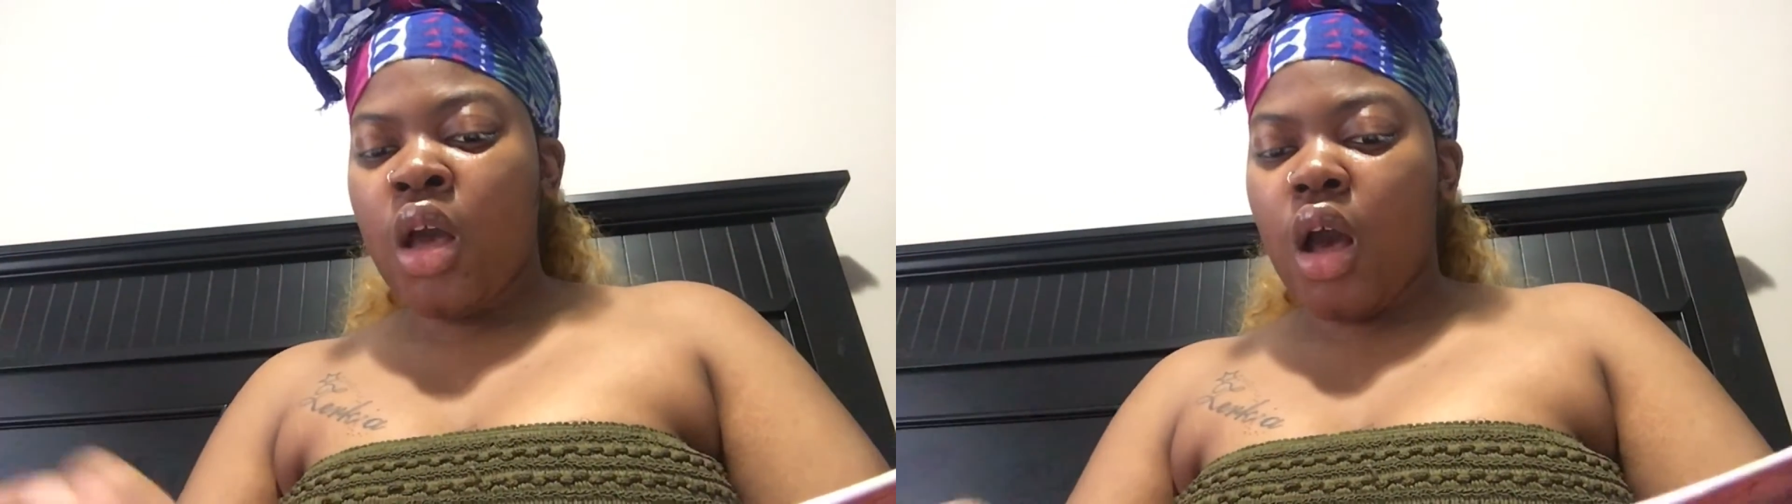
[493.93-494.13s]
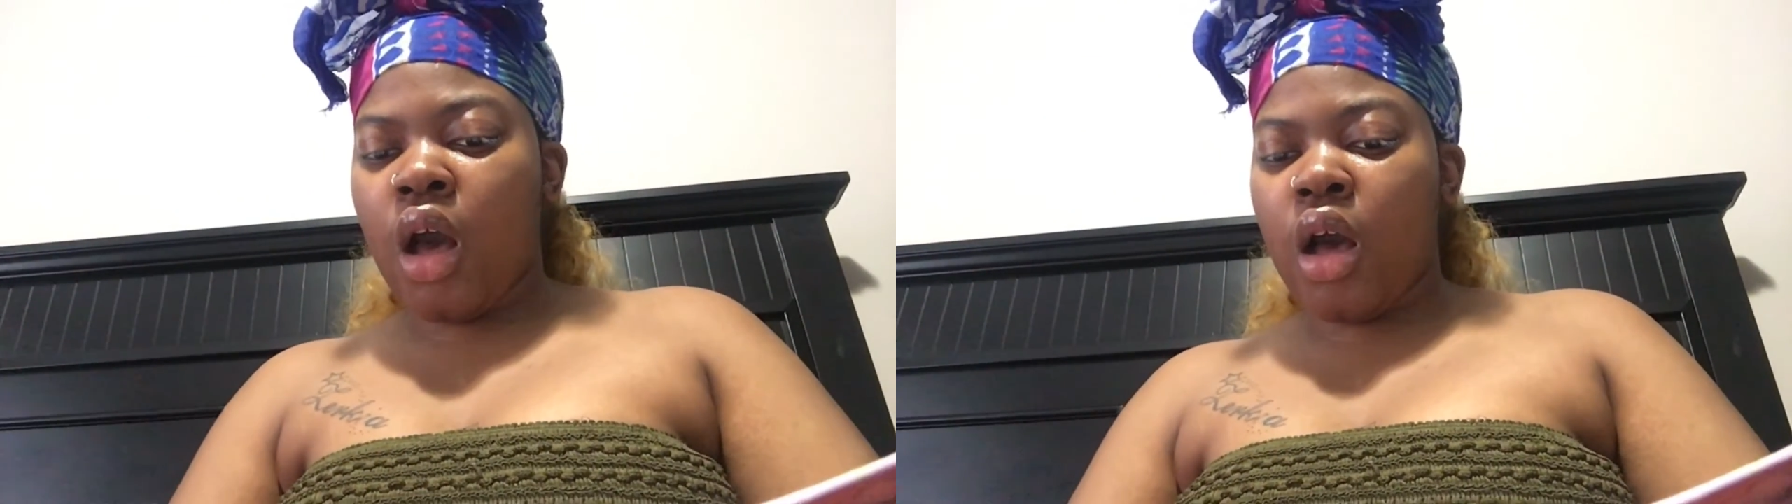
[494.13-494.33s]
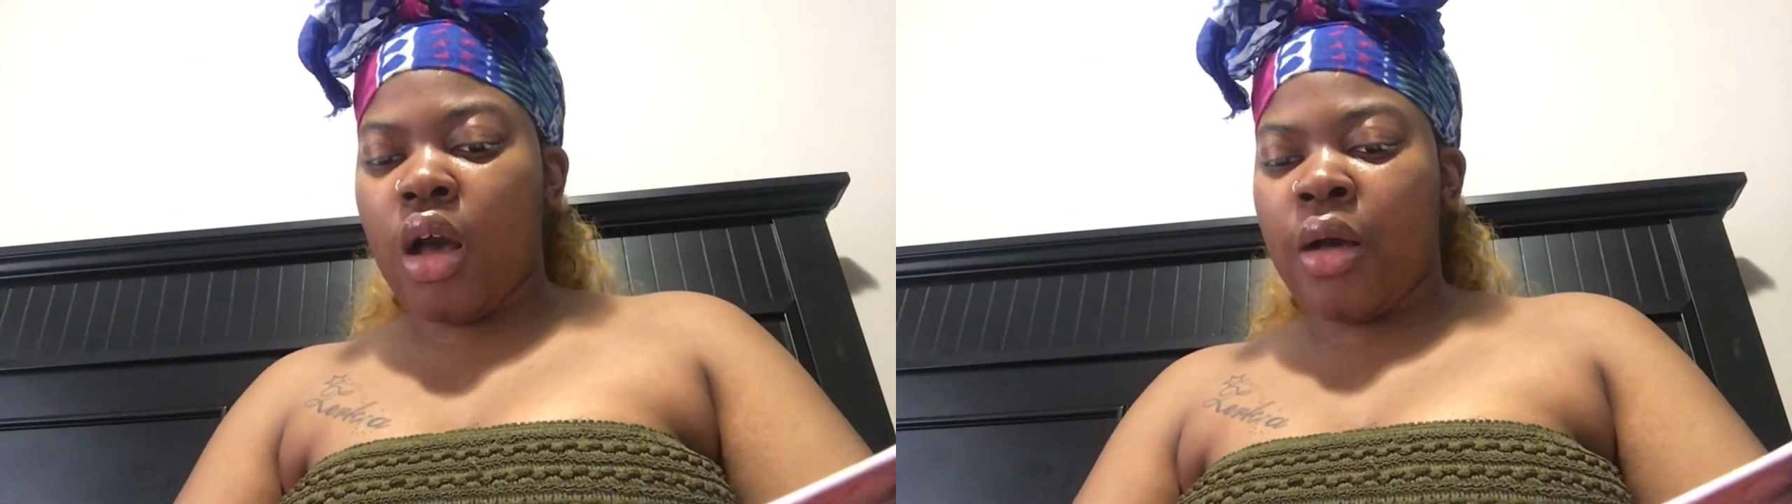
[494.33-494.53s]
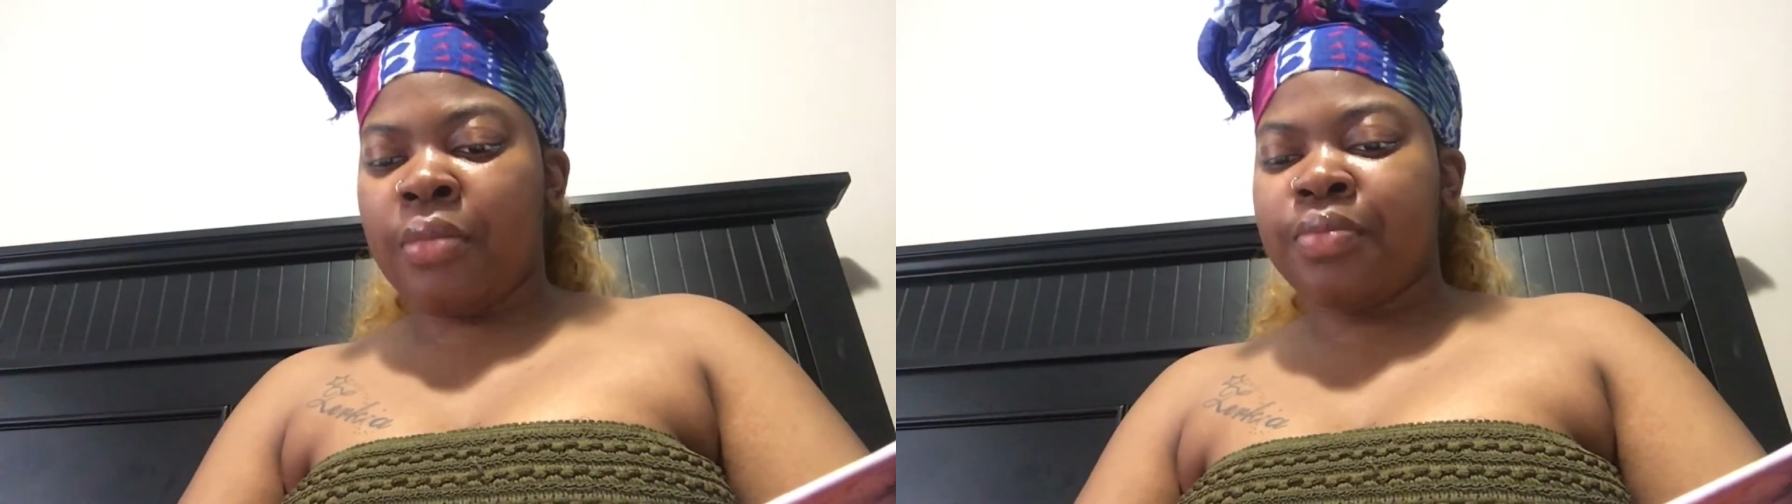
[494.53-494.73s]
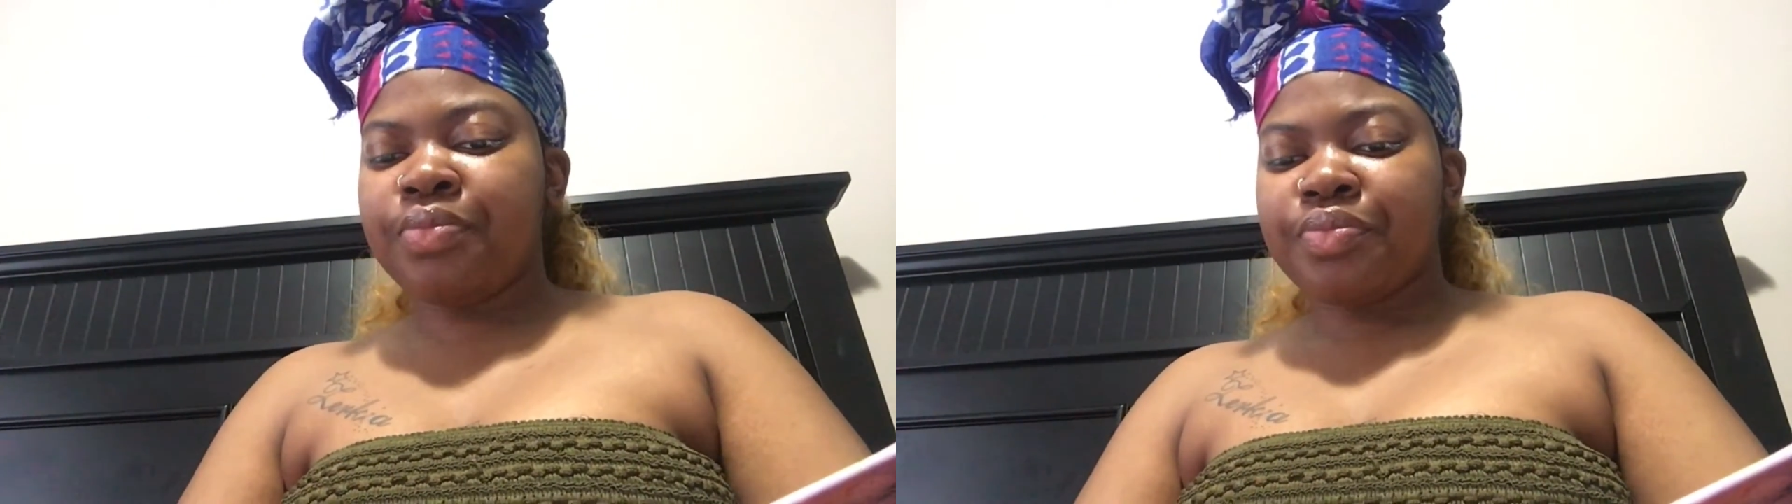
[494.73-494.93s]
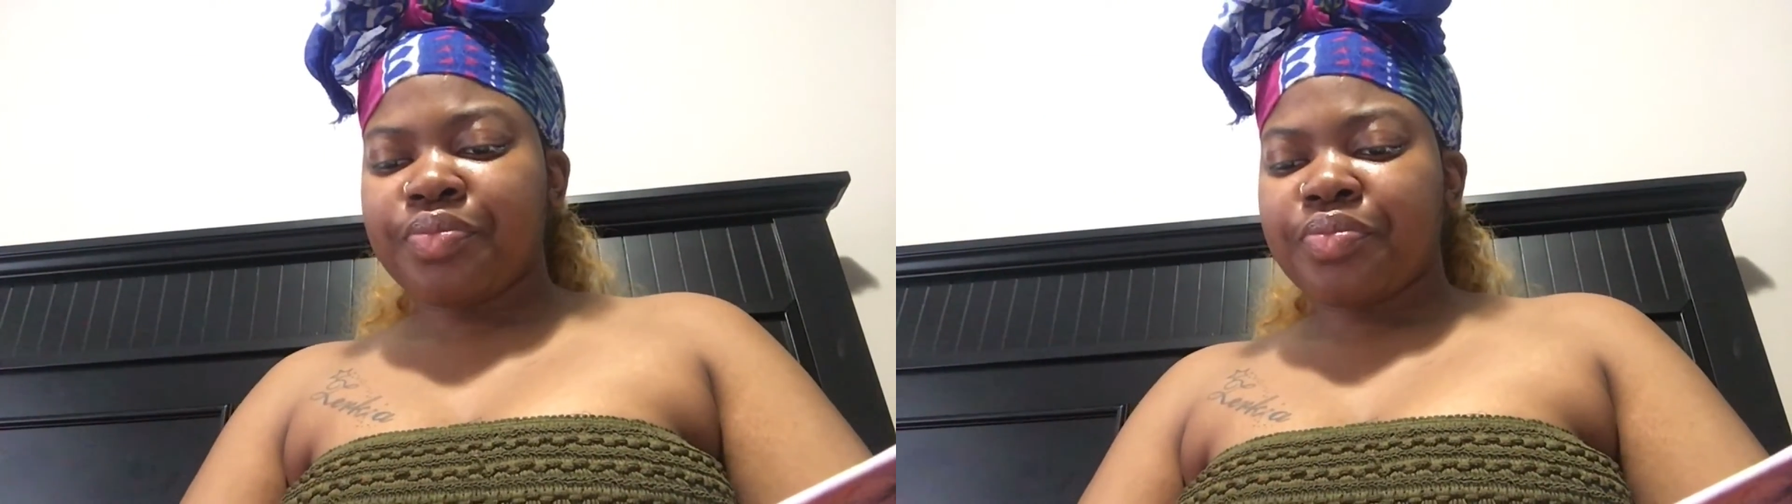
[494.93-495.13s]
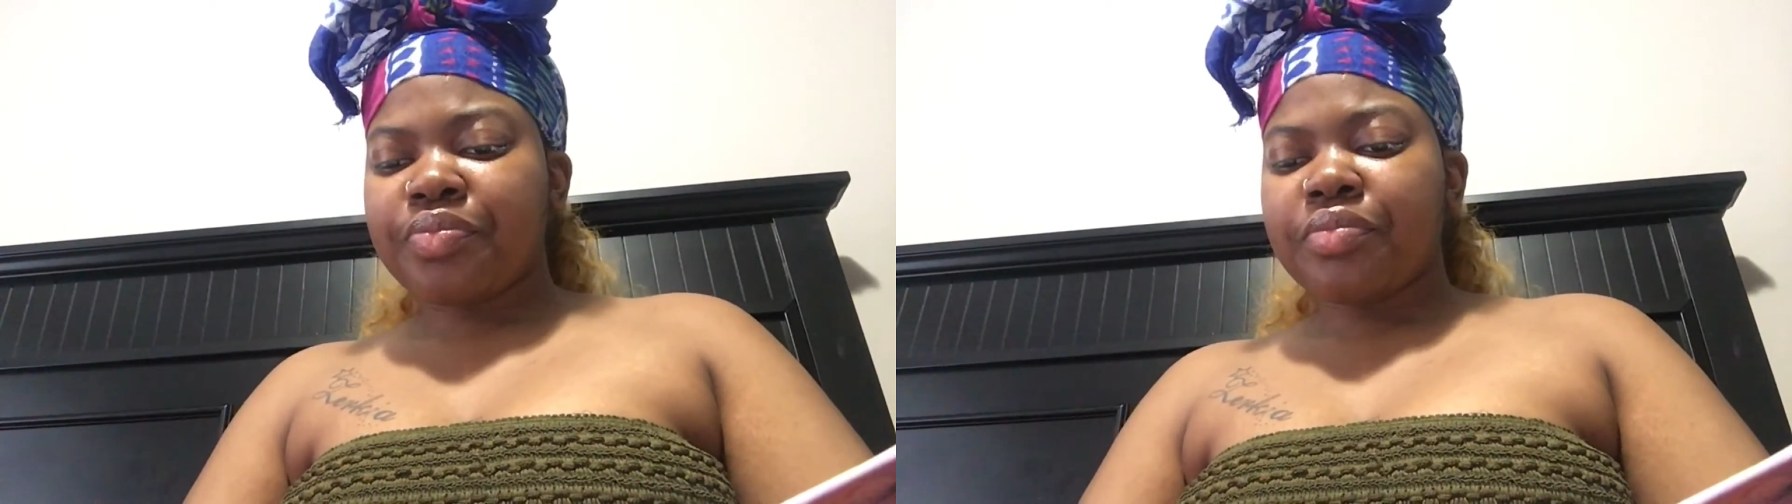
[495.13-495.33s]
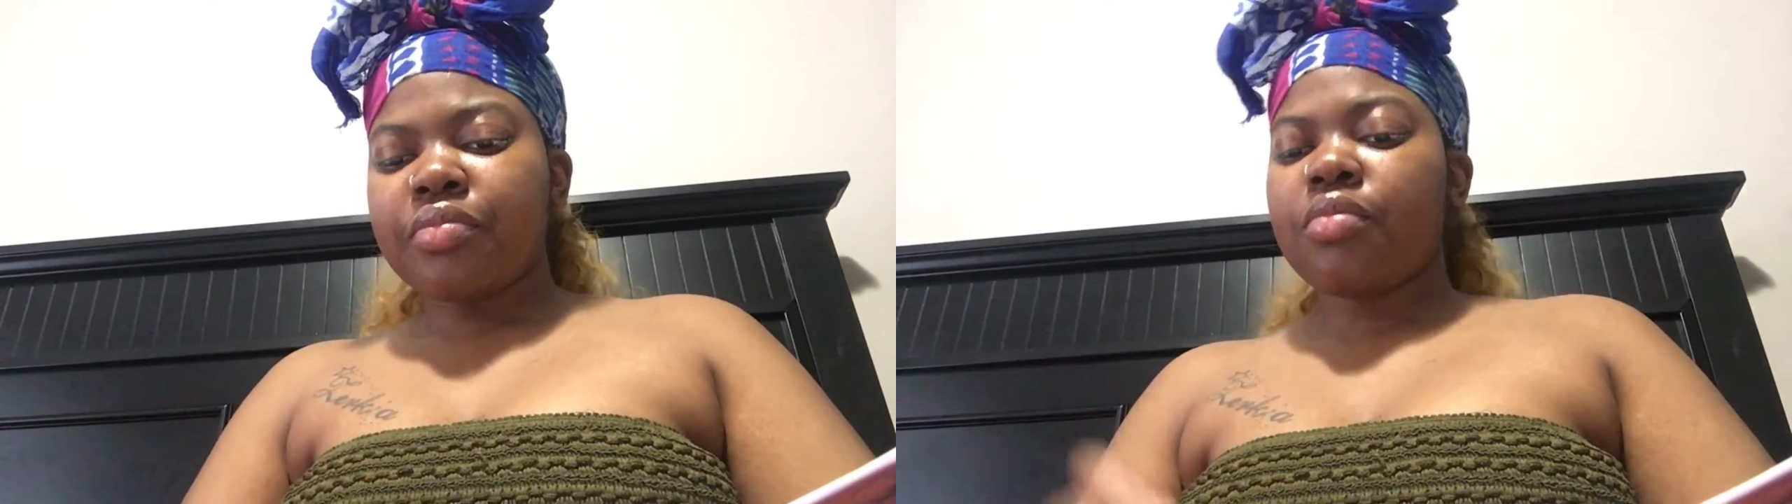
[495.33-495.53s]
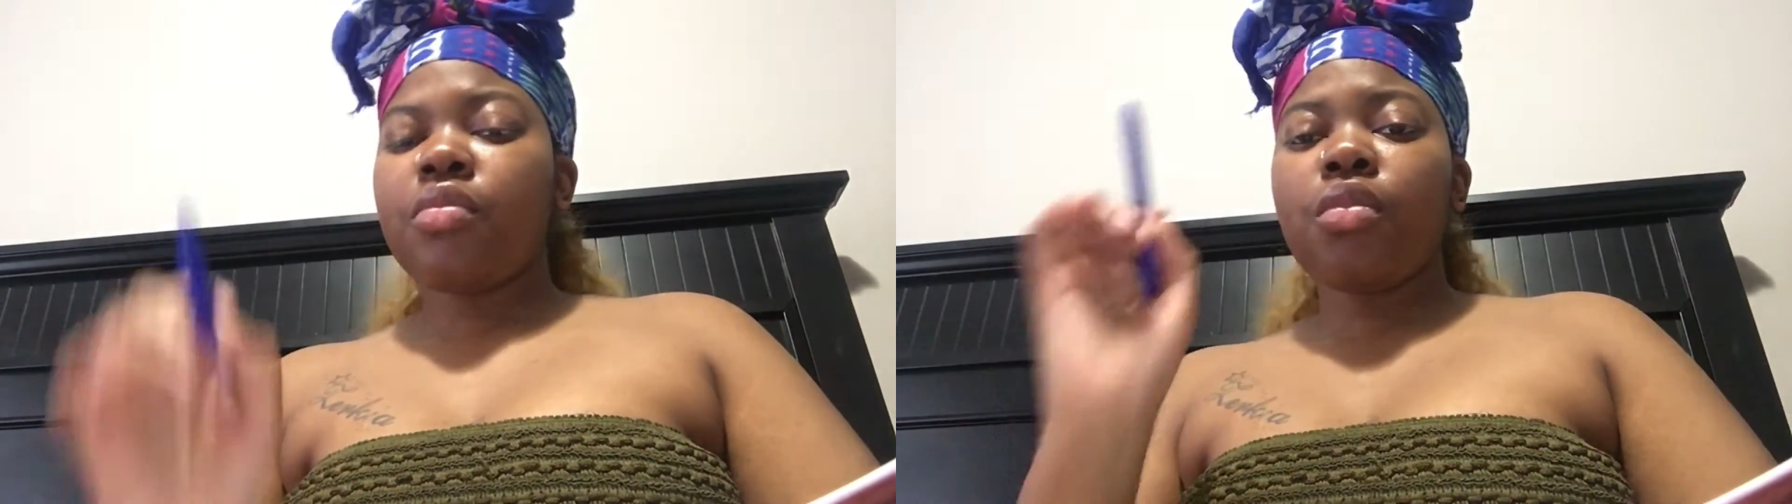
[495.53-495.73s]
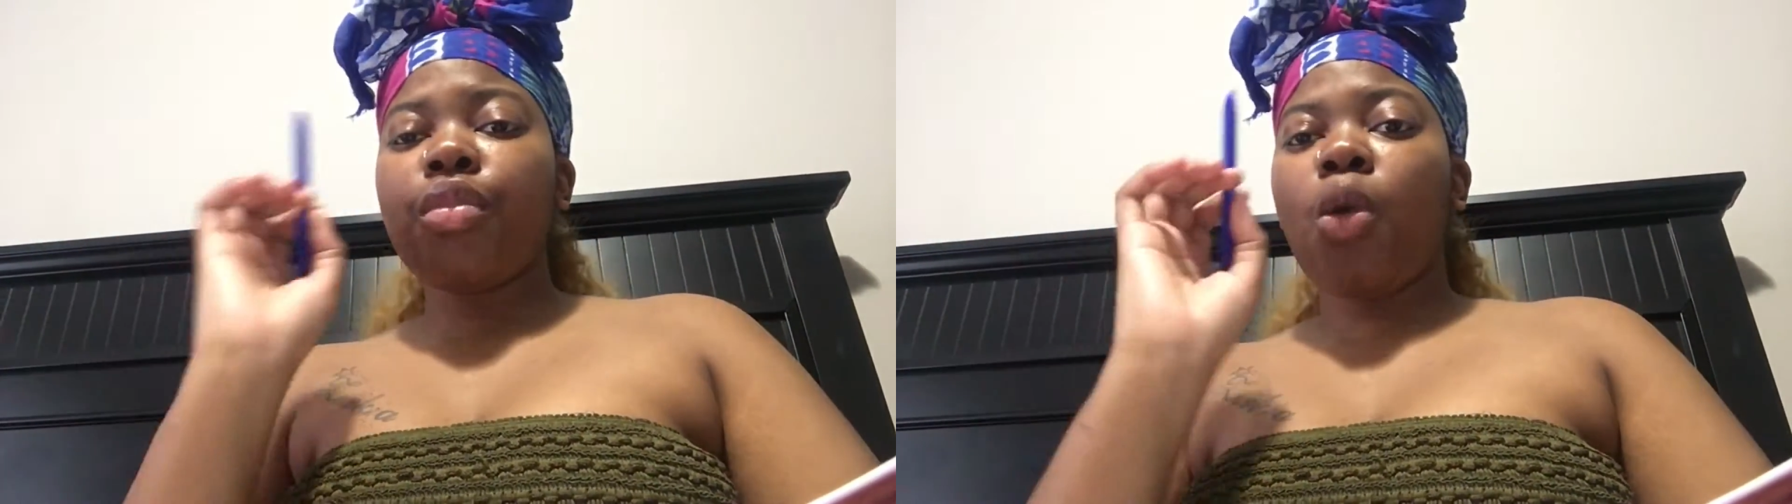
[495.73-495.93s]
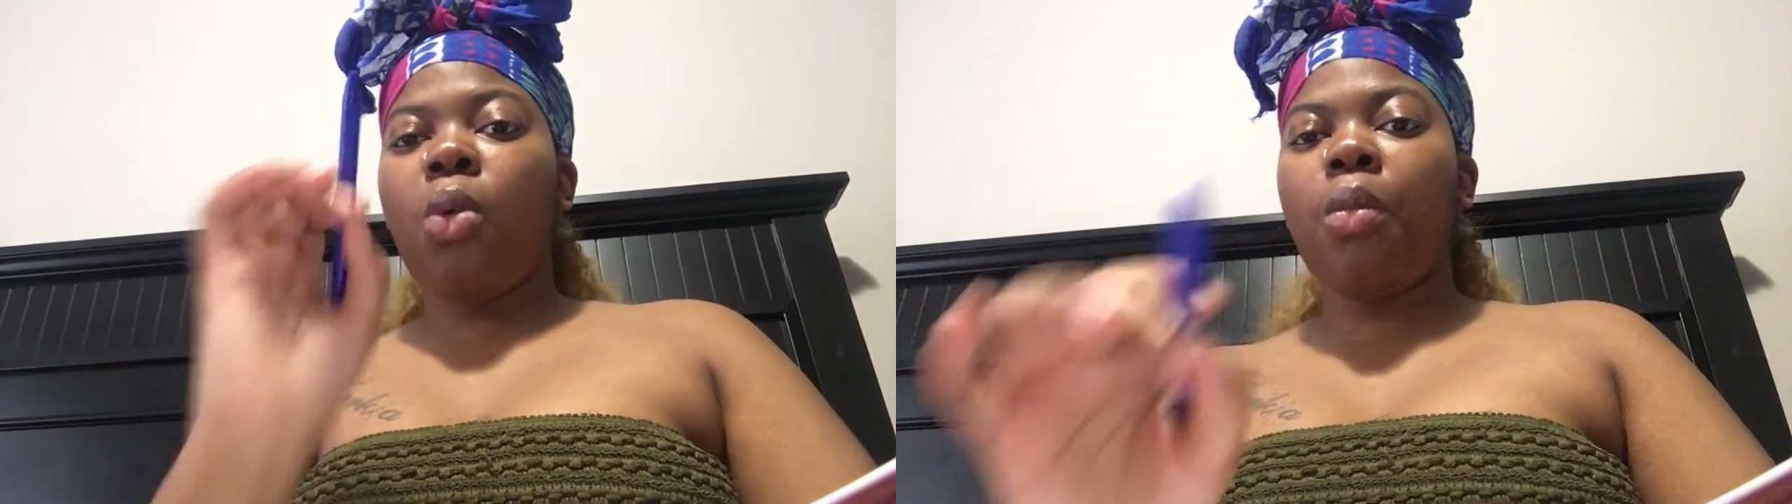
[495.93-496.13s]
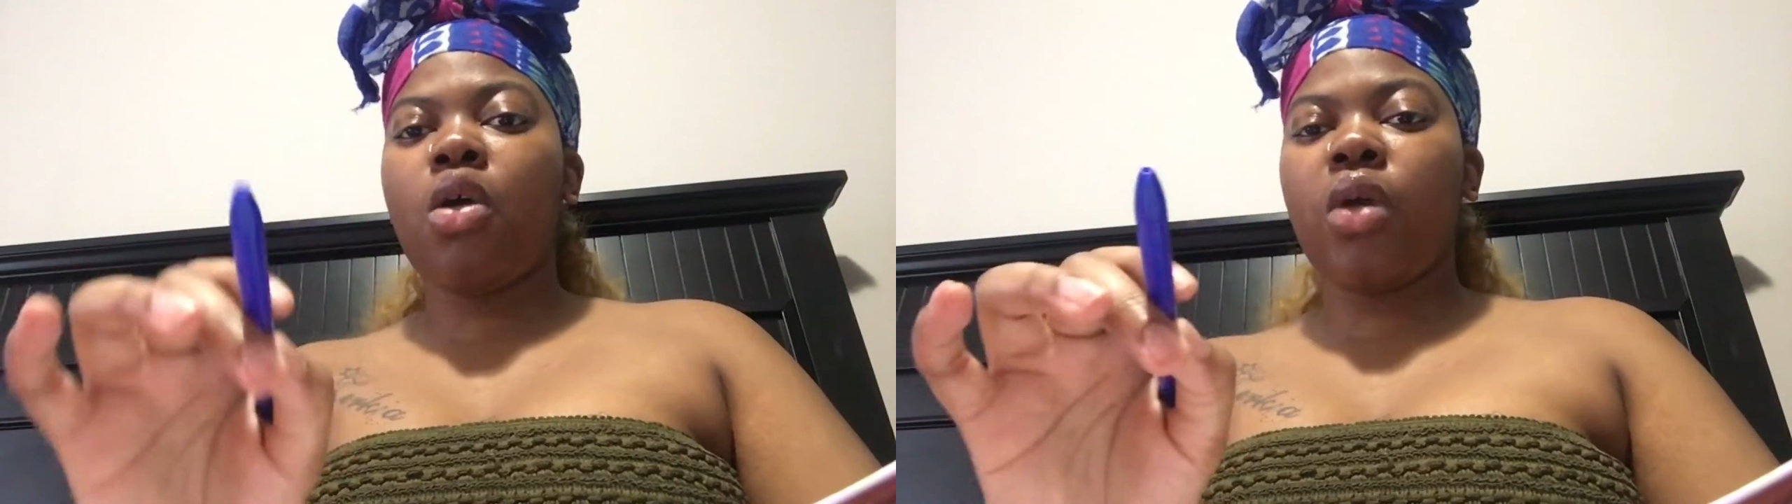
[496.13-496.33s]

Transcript: One more